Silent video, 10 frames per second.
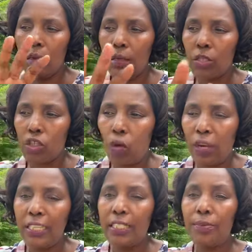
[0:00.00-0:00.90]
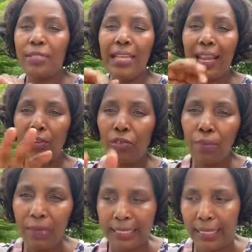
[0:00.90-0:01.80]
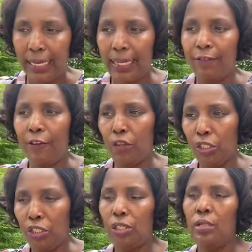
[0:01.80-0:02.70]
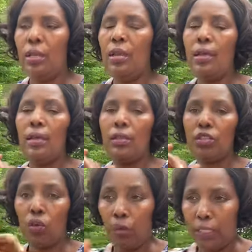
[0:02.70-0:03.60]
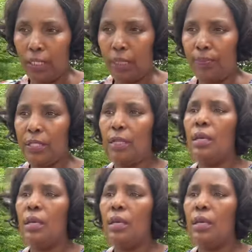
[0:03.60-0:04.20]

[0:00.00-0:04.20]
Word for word: scholarships that are not MasterCard Foundation scholarships.